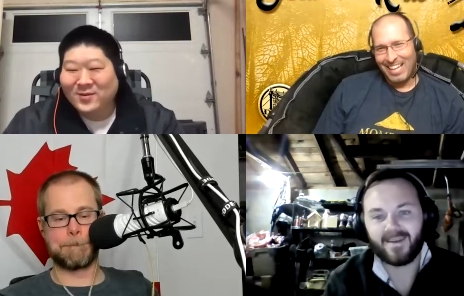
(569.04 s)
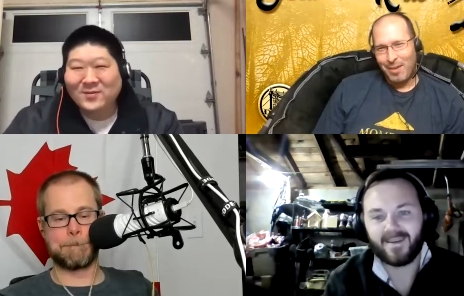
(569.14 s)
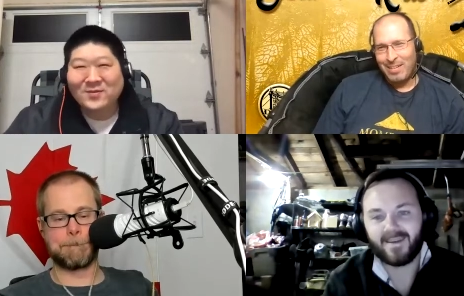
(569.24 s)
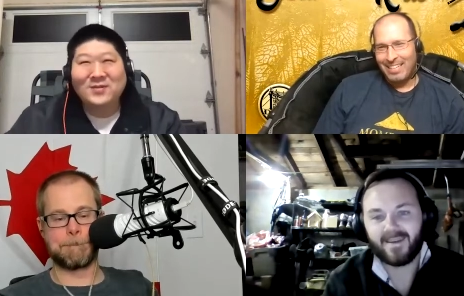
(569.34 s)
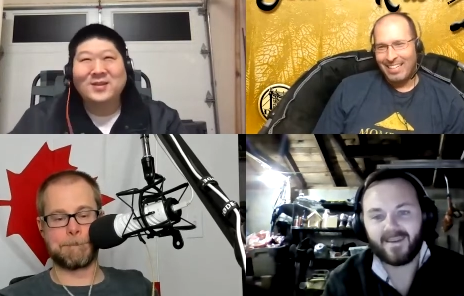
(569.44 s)
Speaker 1: I
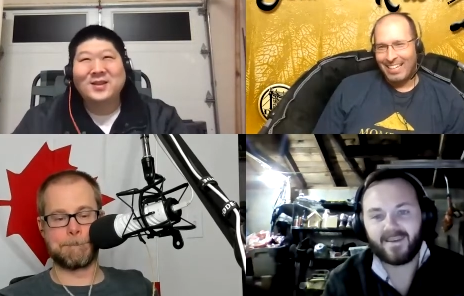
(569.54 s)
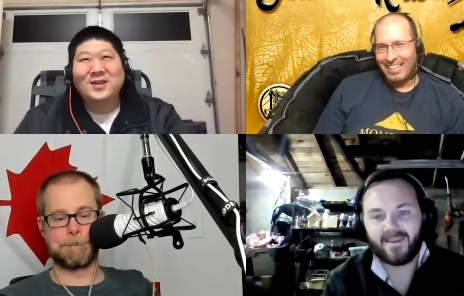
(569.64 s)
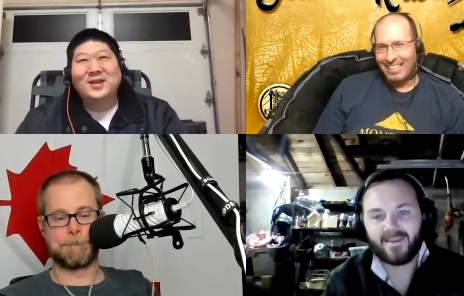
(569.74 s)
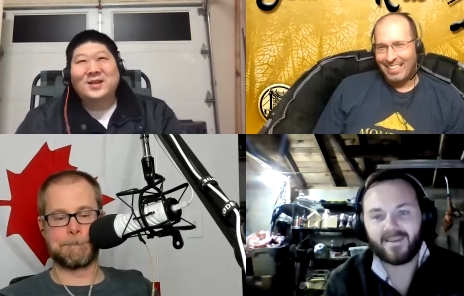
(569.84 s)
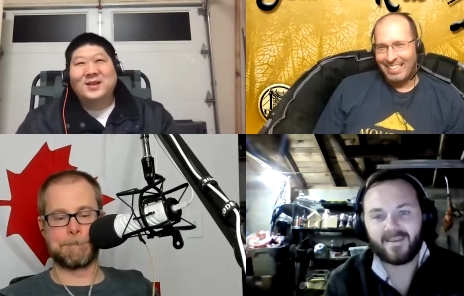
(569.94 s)
mean,
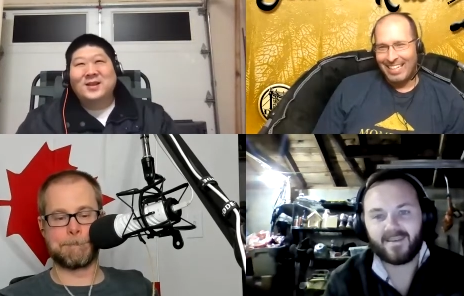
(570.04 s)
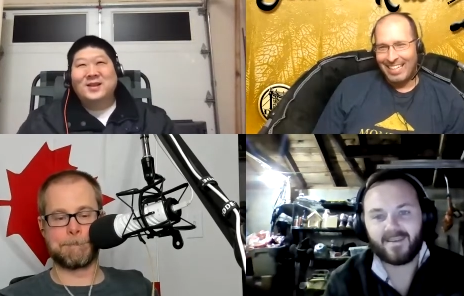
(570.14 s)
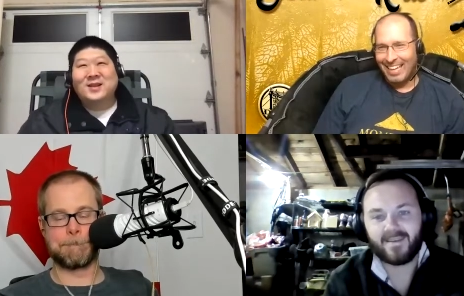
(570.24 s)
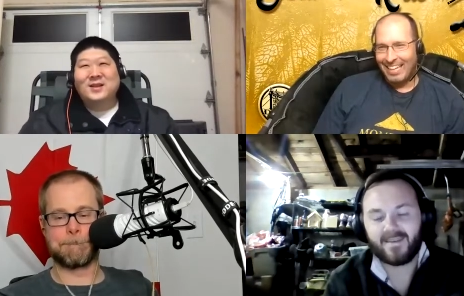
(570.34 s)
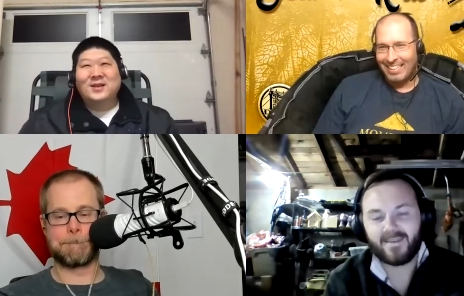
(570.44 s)
uh, it didn't
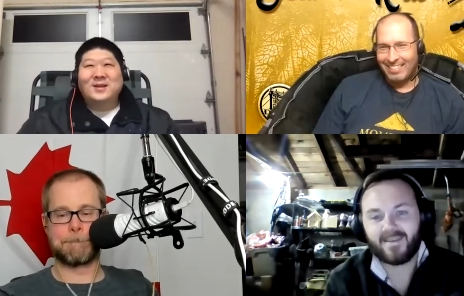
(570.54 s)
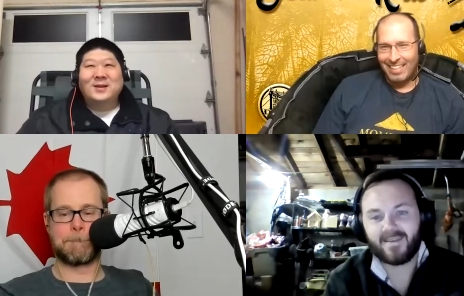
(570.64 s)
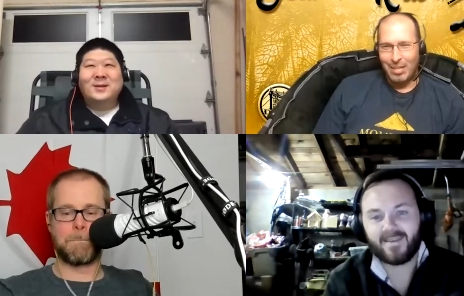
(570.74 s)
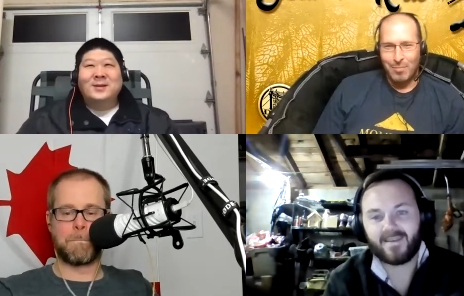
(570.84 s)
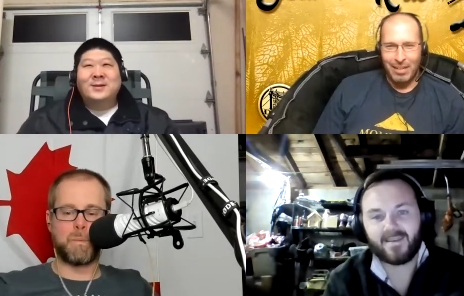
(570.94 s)
get
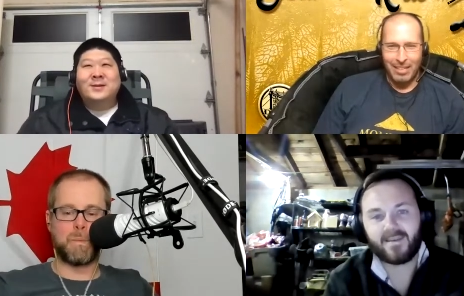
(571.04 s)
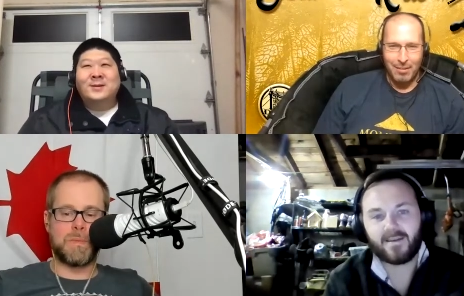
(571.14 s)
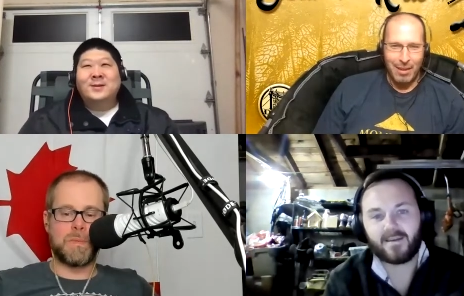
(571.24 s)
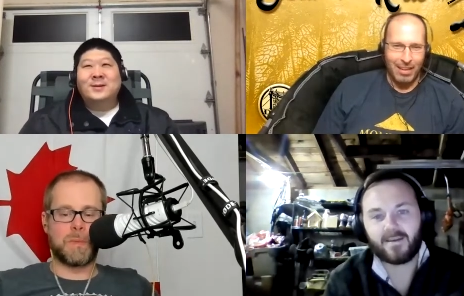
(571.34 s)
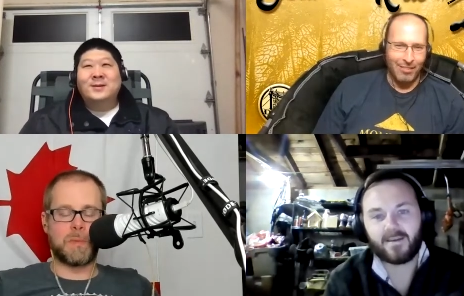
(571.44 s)
anybody to
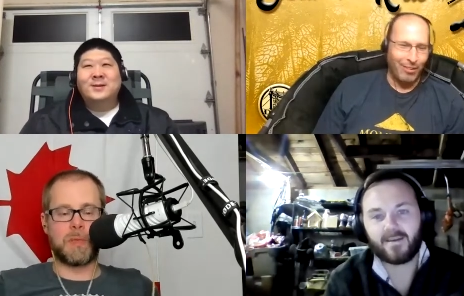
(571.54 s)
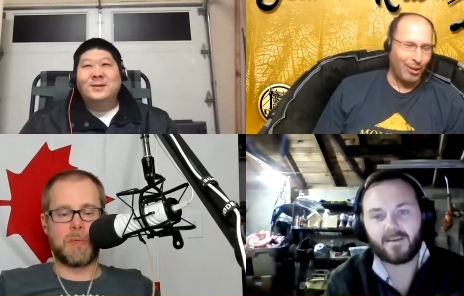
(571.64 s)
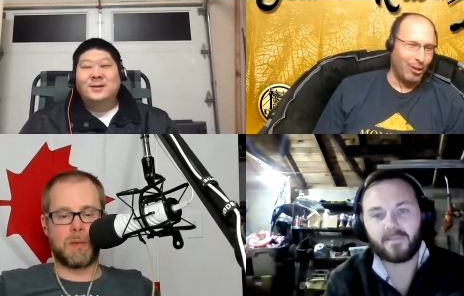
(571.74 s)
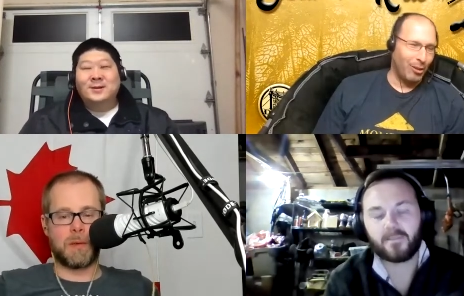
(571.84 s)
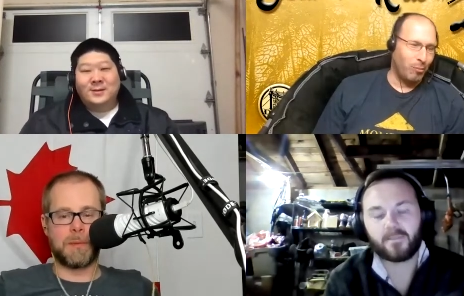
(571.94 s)
make it very
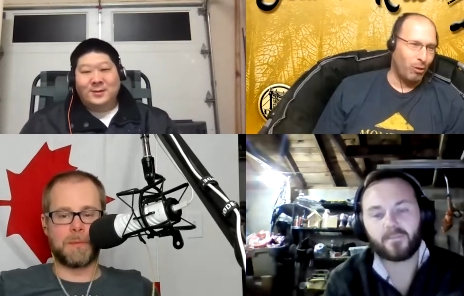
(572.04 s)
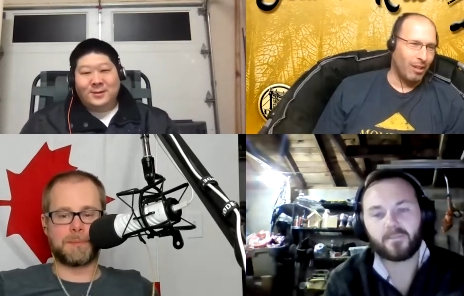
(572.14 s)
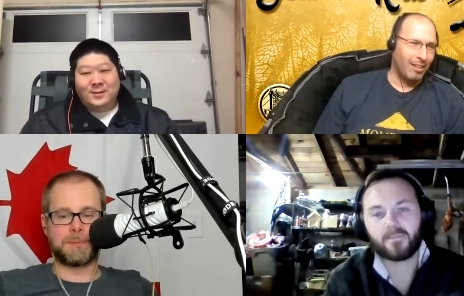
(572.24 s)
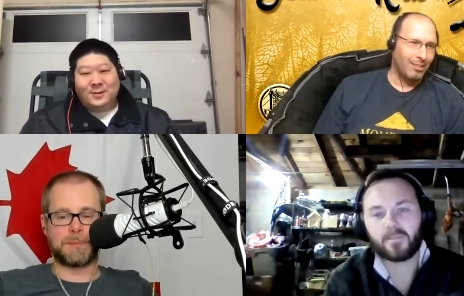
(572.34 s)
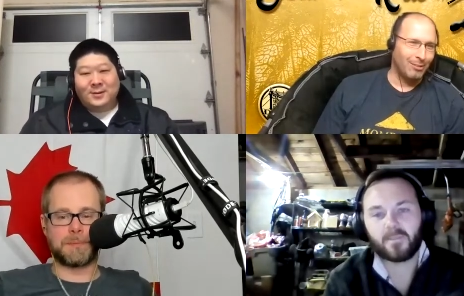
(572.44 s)
good in the
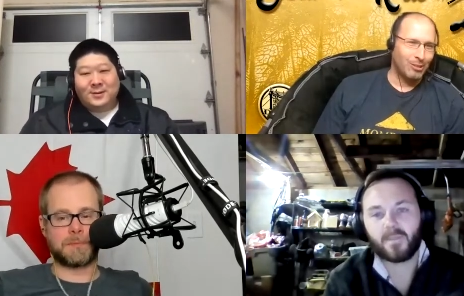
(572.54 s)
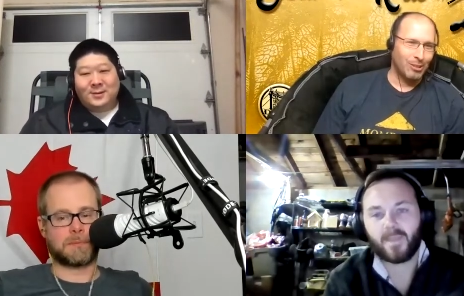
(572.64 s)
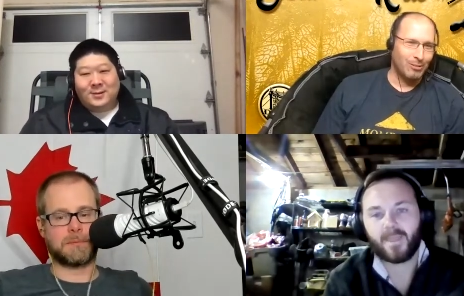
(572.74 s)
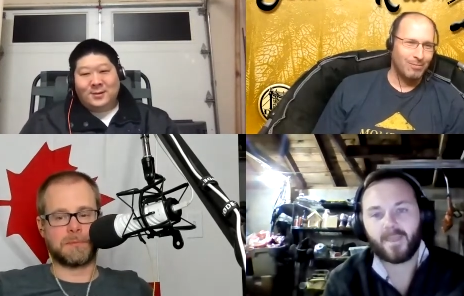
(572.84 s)
pre-light though, so